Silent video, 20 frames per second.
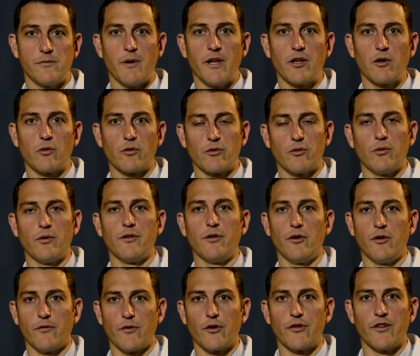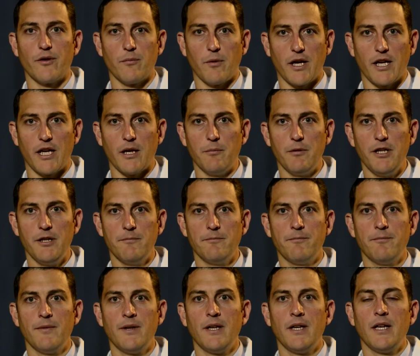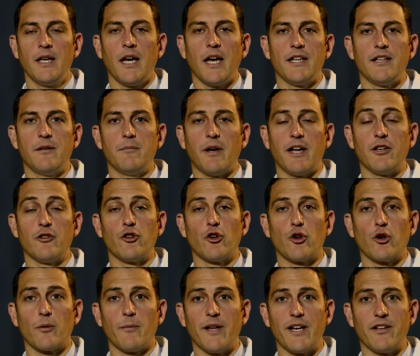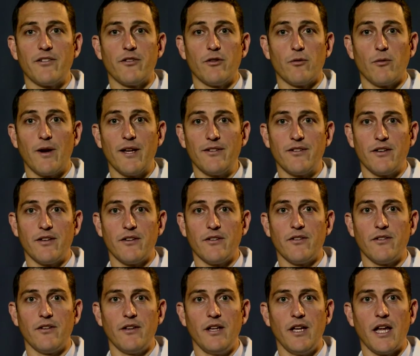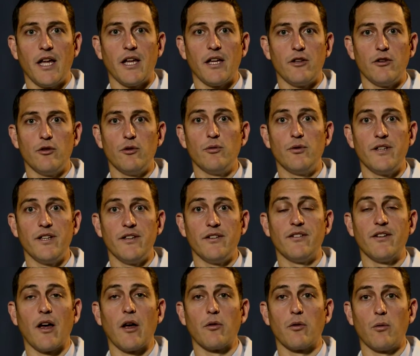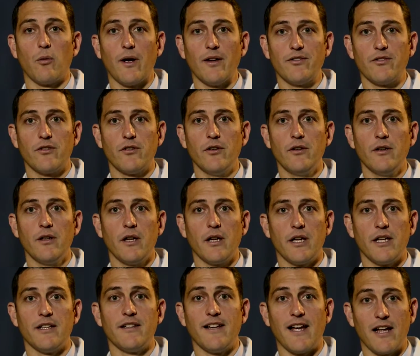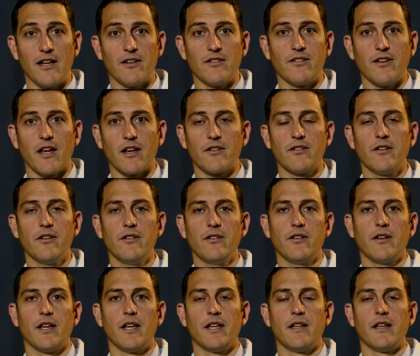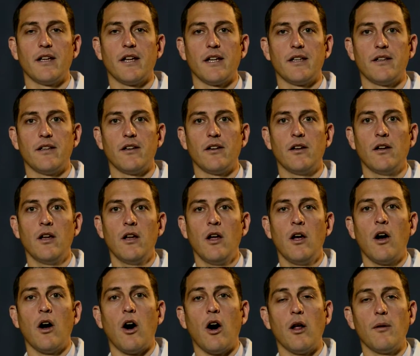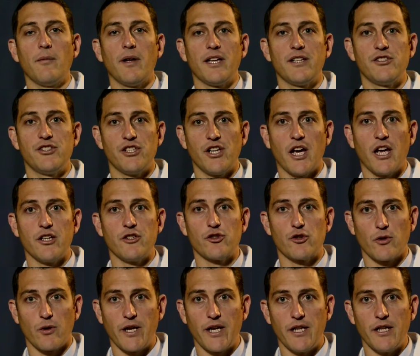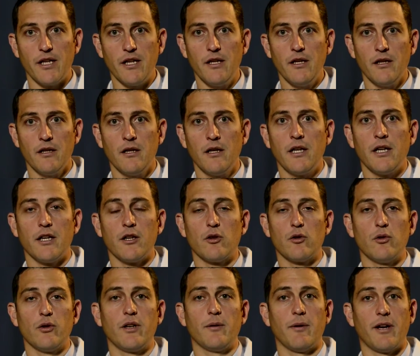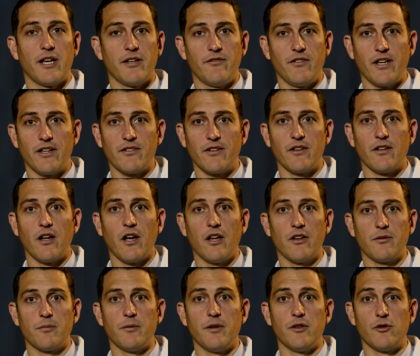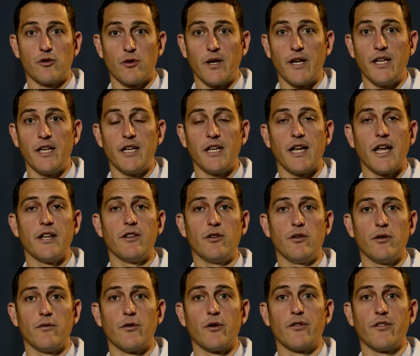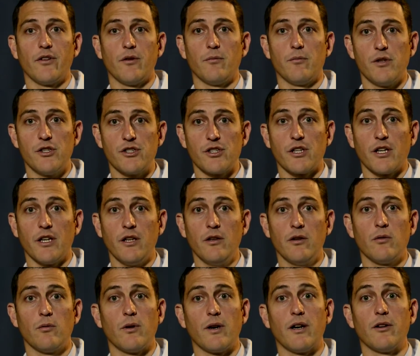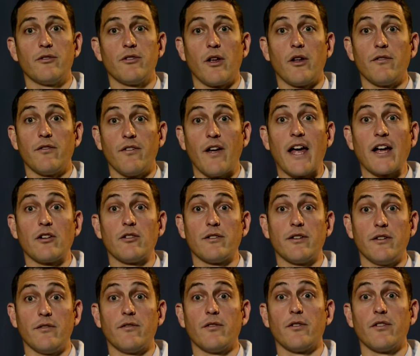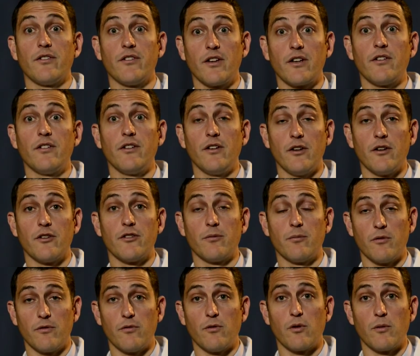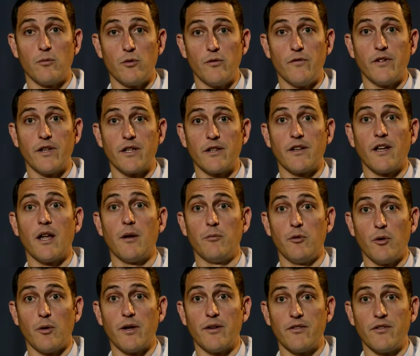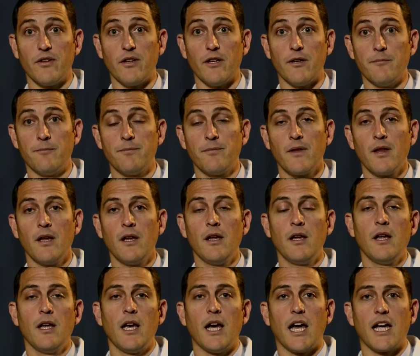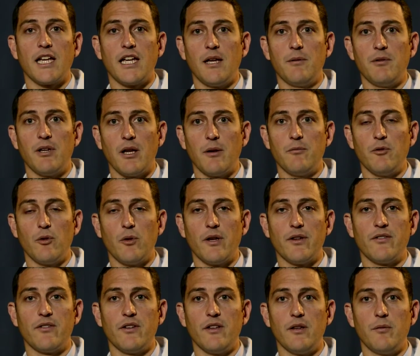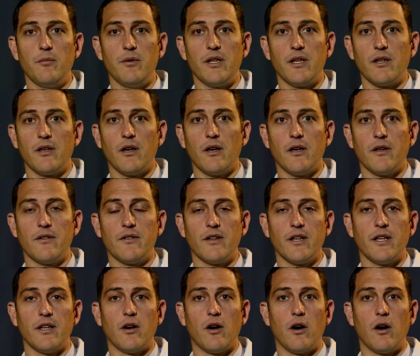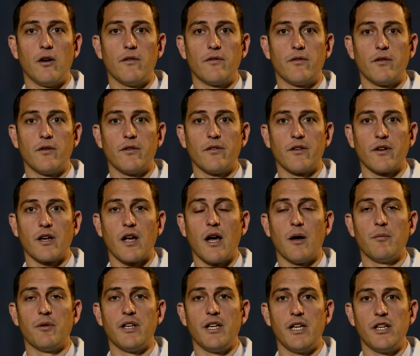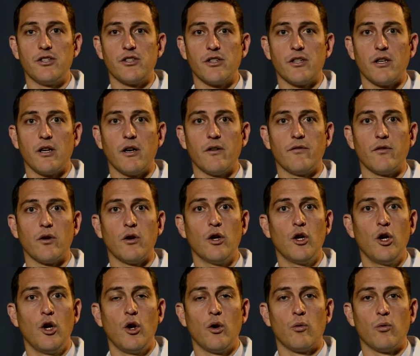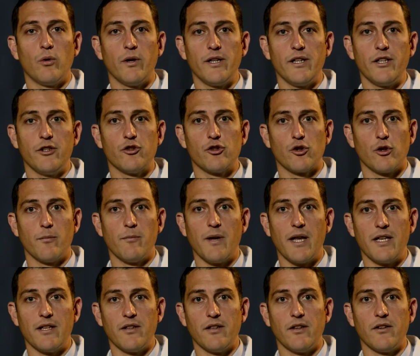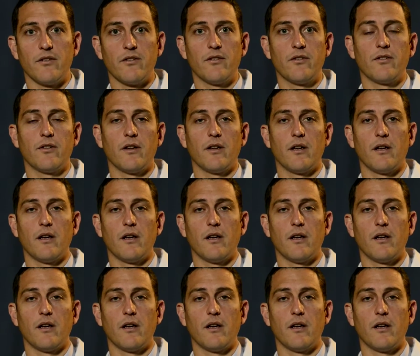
and medical school at the University of Miami. I did my internal medicine residency at UT Southwestern in Dallas, Texas, and then I did all my GI training, including my advanced endoscopy training at the University of Michigan, where I was on faculty for six years before moving to MUSC. I came to MUSC because it offers a combination of a really tremendous